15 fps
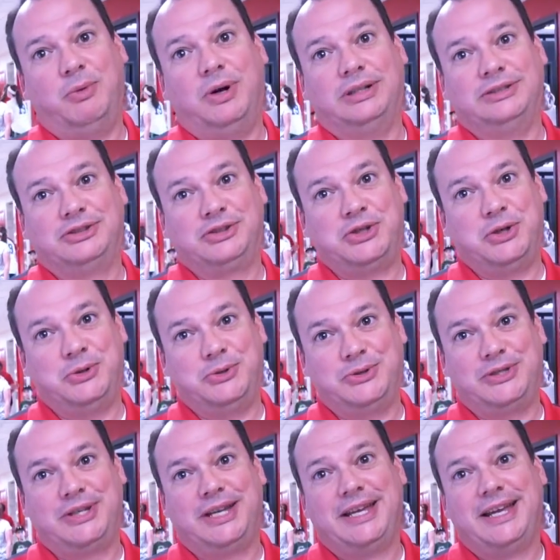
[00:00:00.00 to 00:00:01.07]
One
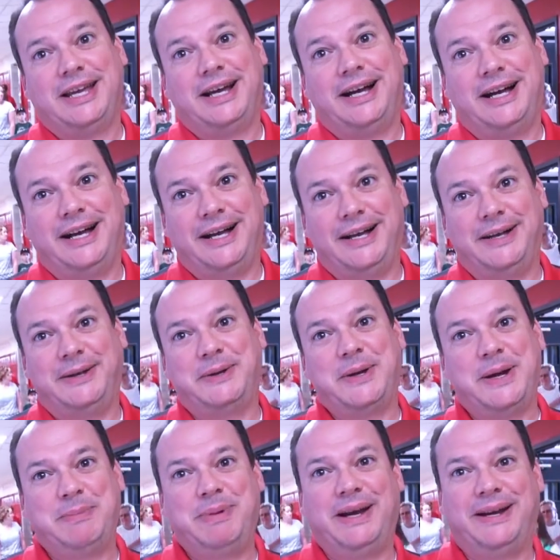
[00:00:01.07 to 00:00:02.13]
student uh,
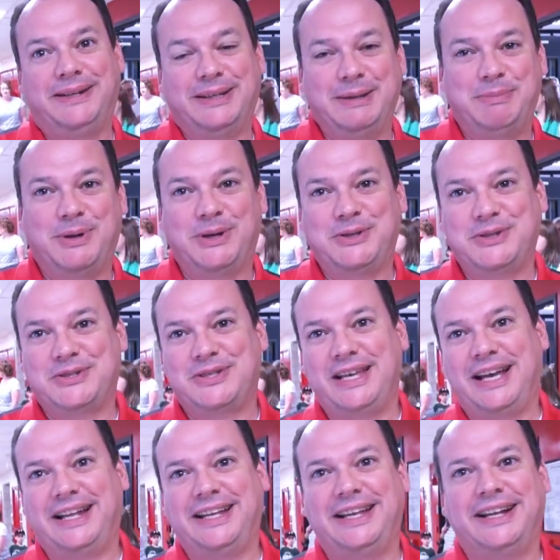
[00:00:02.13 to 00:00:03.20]
apparently purchased
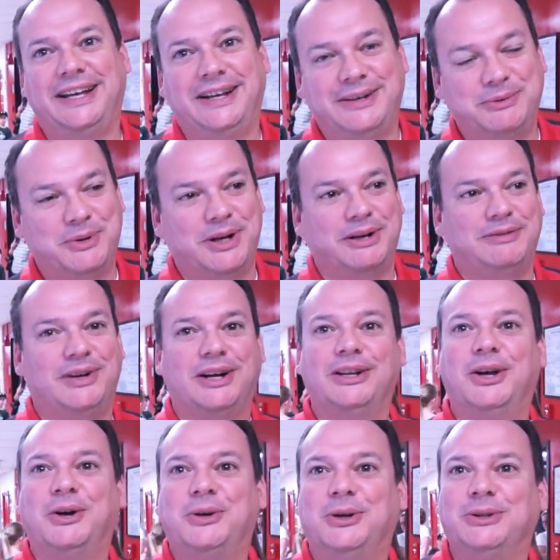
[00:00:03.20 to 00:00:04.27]
that at uh, one of our
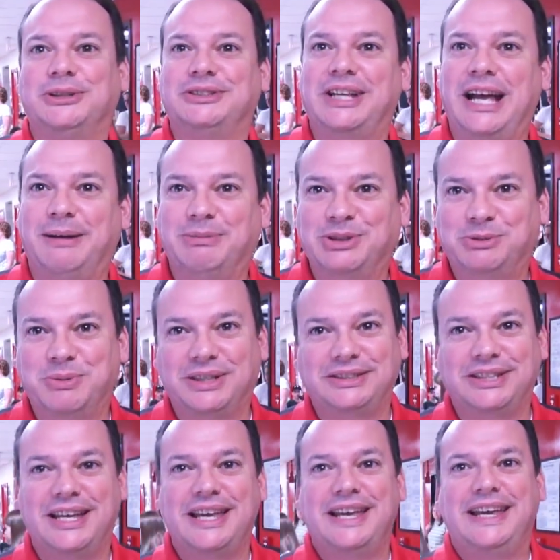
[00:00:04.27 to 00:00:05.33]
local
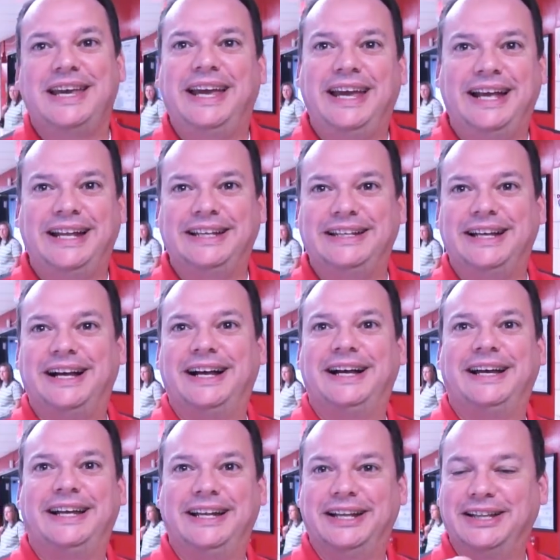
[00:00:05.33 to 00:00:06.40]
establishments and
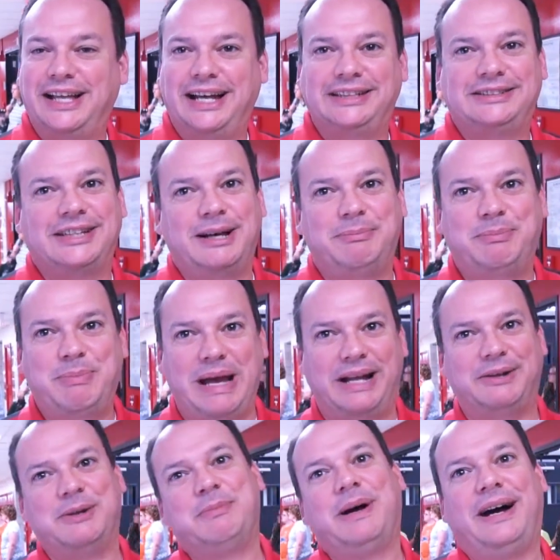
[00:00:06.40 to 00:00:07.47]
uh, and it lights up,
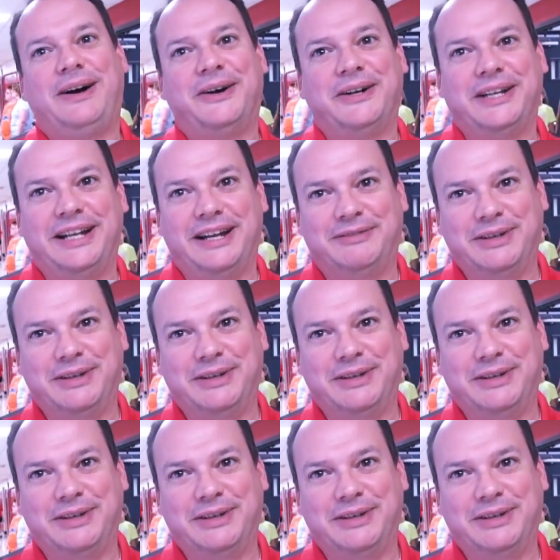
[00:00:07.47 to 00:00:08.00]
battery powered, and